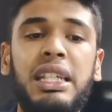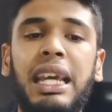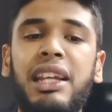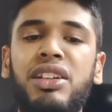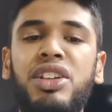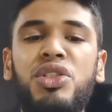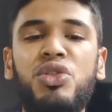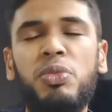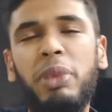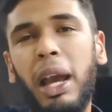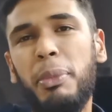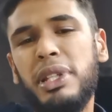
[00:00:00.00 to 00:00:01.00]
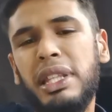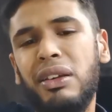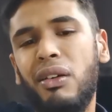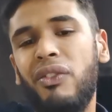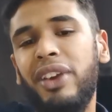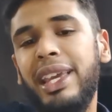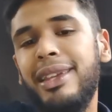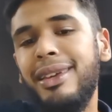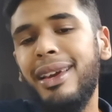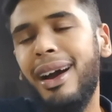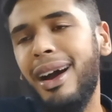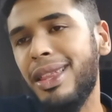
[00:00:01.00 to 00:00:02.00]
can you perhaps think of
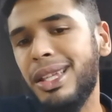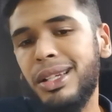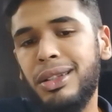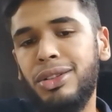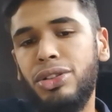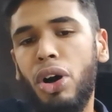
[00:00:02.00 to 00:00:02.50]
any other